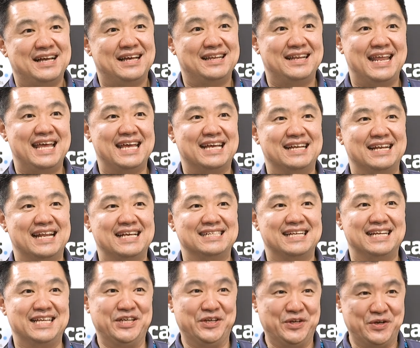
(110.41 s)
and they can
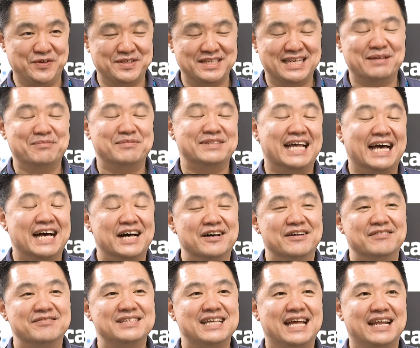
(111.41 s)
actually use it
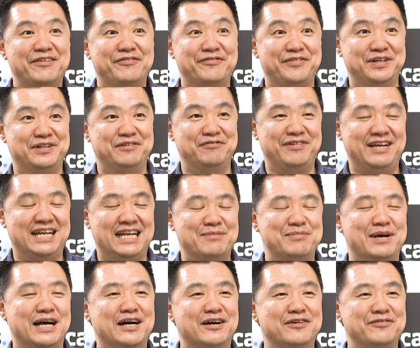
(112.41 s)
themselves and feel really
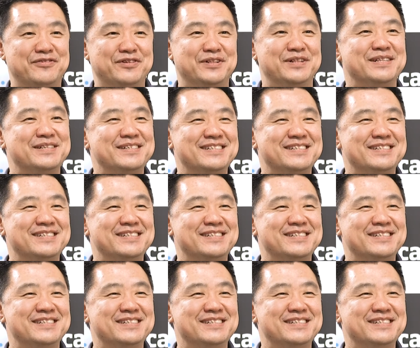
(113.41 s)
powerful.